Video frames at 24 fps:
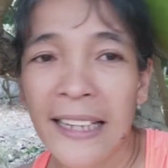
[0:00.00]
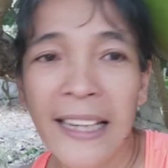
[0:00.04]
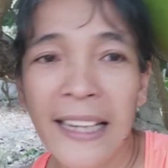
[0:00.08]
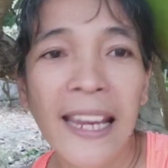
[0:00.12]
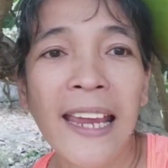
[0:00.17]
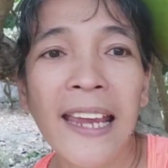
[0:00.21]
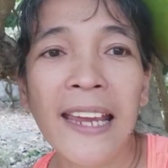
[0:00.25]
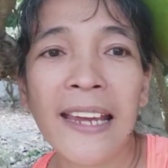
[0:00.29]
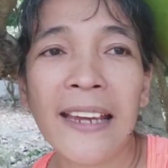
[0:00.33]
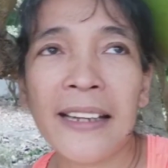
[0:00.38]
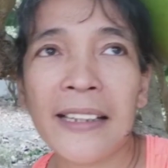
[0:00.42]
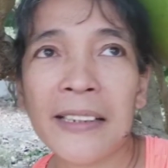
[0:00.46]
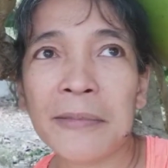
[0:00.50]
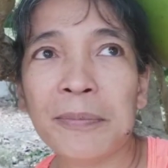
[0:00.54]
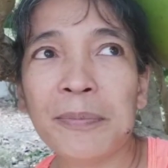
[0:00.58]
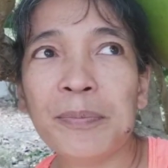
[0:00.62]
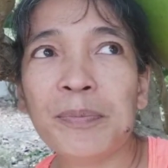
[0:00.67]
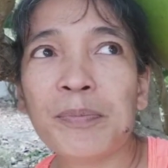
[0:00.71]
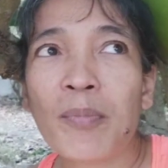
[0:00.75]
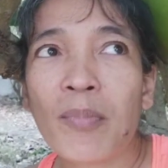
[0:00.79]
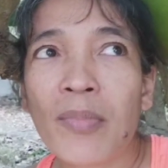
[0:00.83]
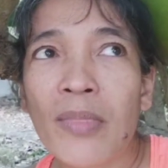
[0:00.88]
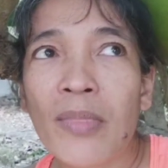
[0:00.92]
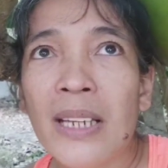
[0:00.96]
And
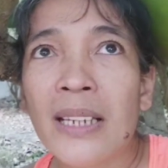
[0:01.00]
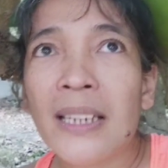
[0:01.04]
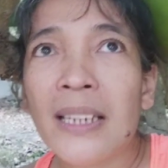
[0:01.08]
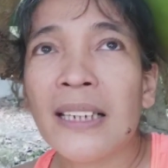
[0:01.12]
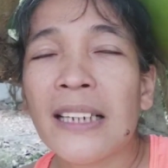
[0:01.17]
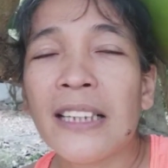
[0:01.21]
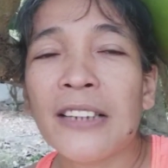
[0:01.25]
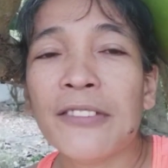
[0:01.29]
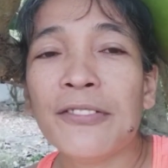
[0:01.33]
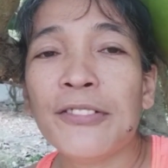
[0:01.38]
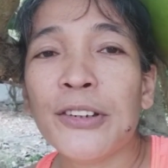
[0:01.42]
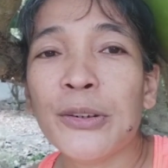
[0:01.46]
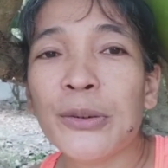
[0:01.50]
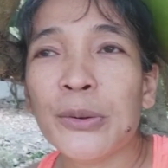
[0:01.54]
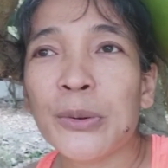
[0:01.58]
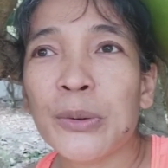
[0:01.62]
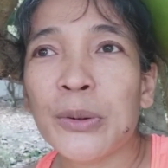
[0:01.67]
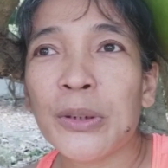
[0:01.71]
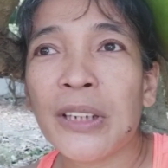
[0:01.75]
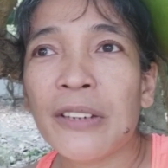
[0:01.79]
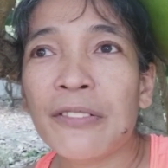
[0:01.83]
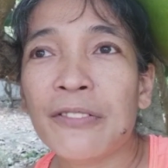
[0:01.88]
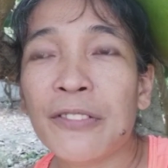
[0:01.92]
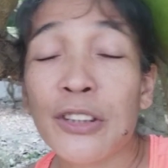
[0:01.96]
if you
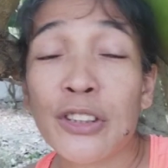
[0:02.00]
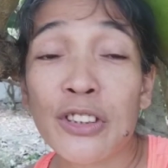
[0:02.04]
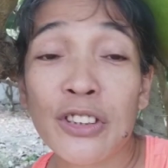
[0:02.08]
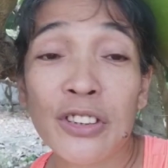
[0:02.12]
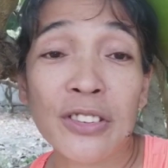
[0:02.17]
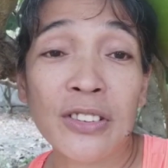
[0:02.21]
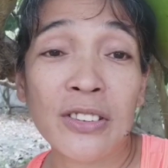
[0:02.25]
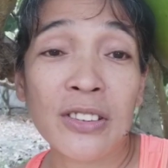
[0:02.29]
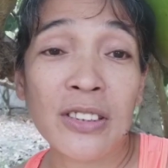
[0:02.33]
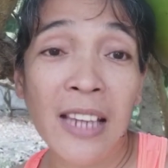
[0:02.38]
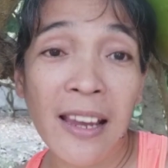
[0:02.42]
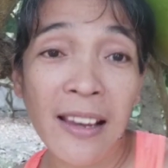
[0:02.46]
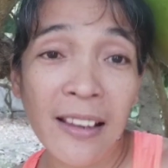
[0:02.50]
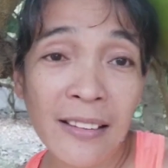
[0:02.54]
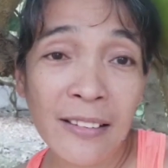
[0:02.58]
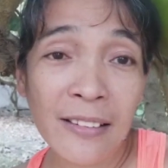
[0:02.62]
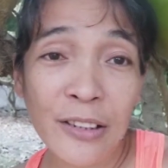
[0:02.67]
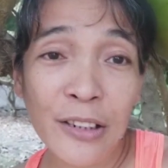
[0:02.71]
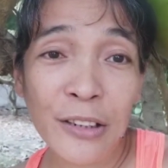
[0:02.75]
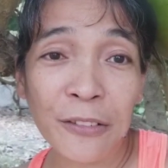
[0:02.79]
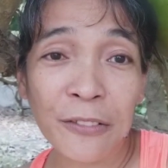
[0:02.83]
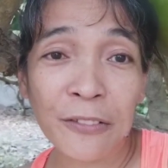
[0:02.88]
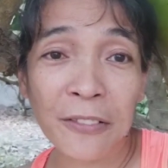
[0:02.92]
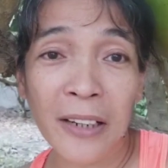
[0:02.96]
tell
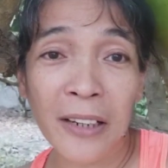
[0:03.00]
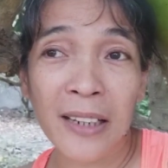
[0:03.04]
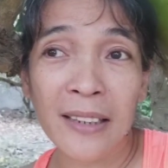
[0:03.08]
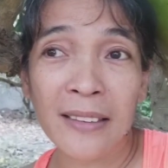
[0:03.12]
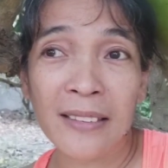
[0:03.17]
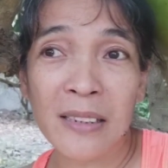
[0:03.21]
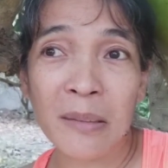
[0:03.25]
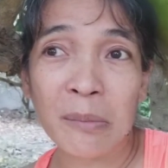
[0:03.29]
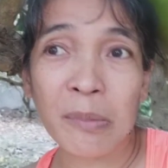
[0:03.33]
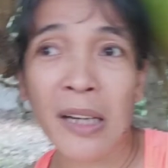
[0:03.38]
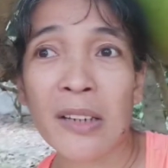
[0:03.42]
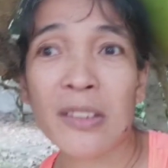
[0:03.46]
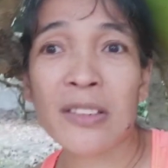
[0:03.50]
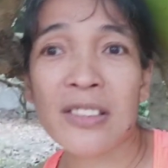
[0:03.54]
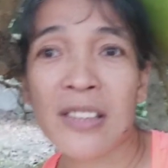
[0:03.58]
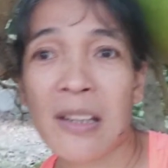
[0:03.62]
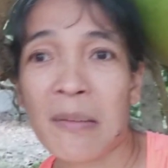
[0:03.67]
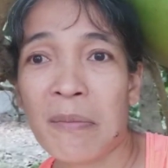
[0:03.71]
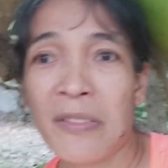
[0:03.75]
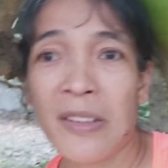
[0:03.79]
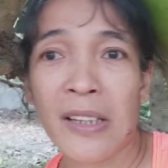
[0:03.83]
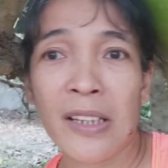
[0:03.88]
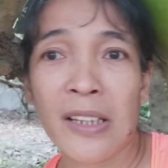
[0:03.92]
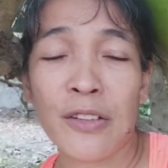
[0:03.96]
your friends about
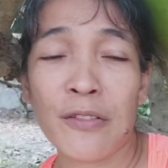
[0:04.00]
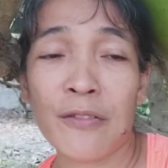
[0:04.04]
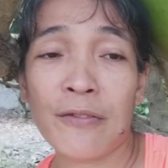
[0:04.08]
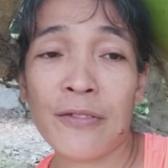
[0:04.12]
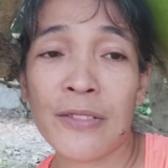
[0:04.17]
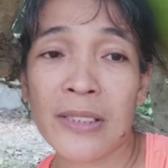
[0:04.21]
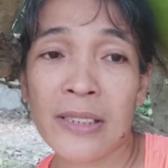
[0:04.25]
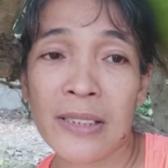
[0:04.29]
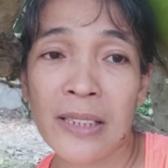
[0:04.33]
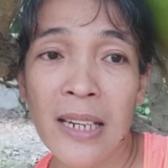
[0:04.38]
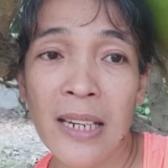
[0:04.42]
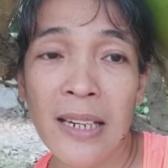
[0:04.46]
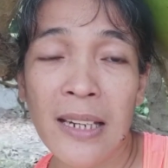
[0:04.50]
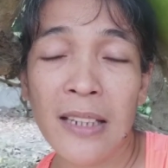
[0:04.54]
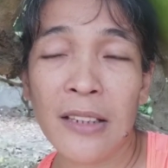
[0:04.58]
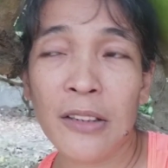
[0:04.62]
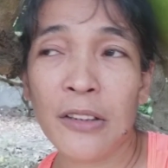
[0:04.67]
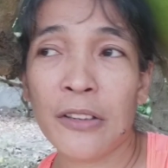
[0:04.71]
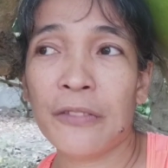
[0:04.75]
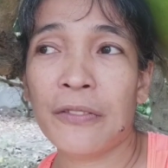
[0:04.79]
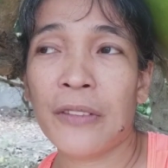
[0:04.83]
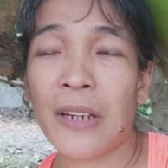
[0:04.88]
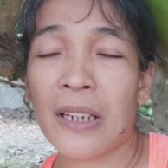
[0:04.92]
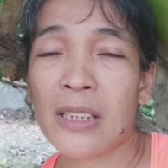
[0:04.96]
something you've seen,
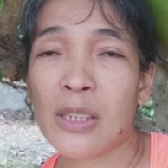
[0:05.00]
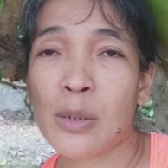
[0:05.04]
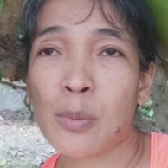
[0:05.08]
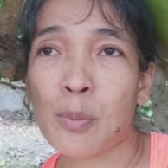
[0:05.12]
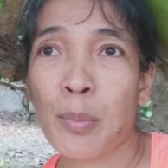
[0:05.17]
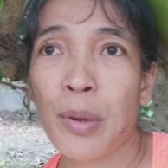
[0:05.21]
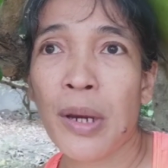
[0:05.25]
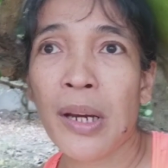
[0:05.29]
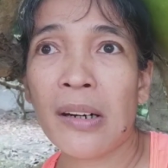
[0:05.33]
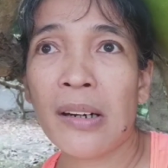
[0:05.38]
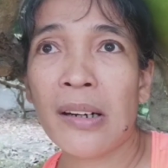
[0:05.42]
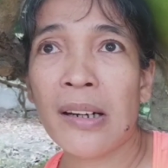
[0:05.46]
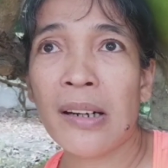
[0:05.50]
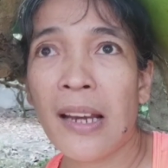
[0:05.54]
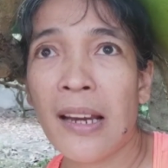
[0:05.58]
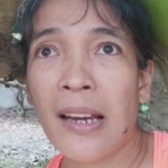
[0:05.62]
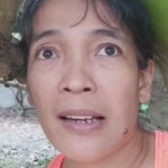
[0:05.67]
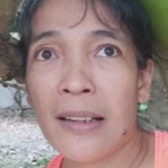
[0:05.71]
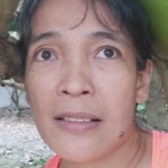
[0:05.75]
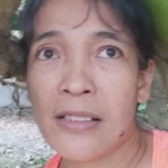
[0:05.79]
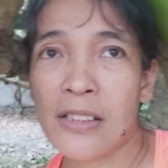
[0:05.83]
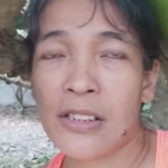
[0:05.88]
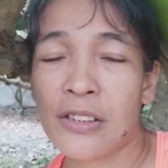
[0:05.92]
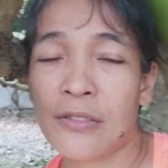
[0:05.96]
you've
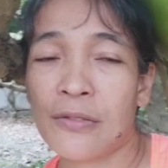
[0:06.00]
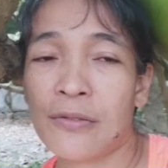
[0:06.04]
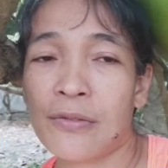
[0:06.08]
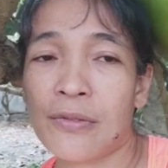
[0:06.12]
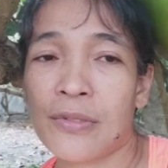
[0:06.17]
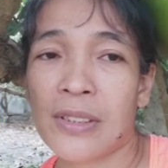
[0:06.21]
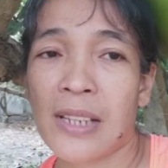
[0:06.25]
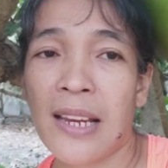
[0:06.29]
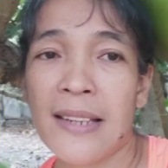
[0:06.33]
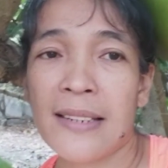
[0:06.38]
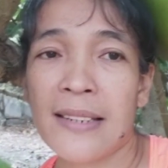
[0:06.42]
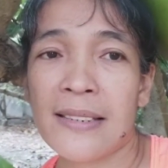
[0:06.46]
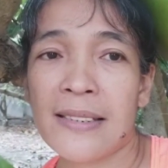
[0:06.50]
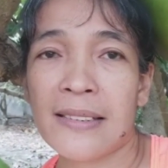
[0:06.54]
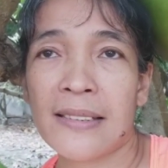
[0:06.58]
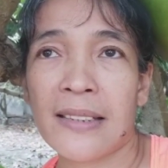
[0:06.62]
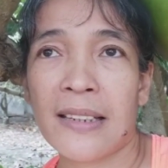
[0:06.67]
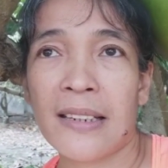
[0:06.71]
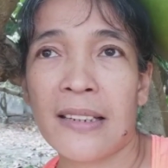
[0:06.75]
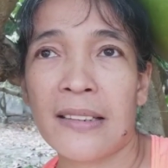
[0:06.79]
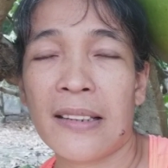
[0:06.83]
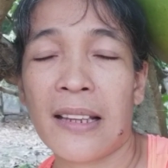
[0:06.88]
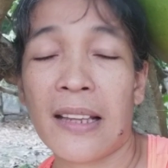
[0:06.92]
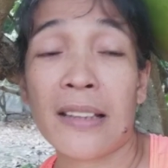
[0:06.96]
experienced, you've
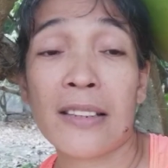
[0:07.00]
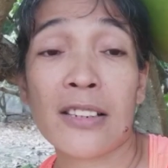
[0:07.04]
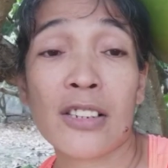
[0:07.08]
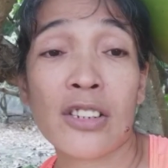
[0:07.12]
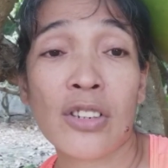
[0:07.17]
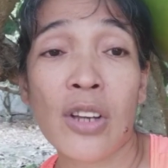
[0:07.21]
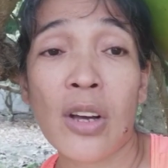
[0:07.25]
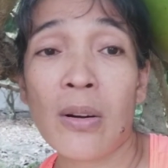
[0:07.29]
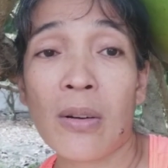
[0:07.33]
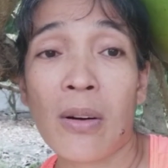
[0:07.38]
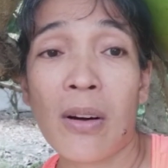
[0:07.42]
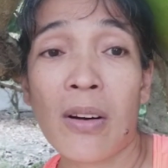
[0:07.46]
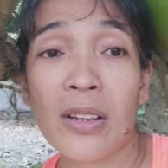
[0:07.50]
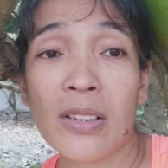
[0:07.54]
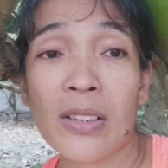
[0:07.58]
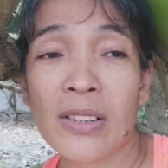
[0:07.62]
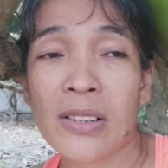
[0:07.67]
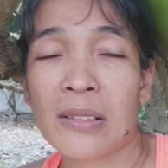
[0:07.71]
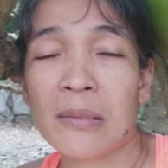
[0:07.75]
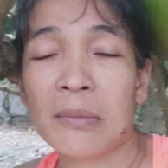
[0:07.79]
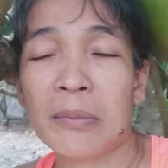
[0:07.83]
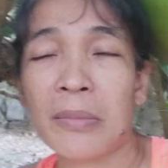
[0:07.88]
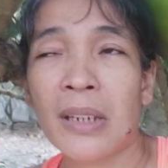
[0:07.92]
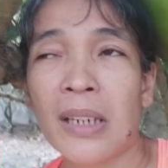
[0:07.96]
tasted, that's so
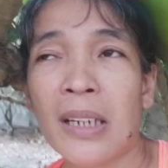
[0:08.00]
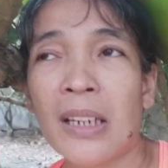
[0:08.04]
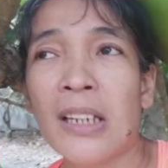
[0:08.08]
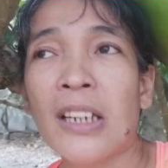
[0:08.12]
awesome,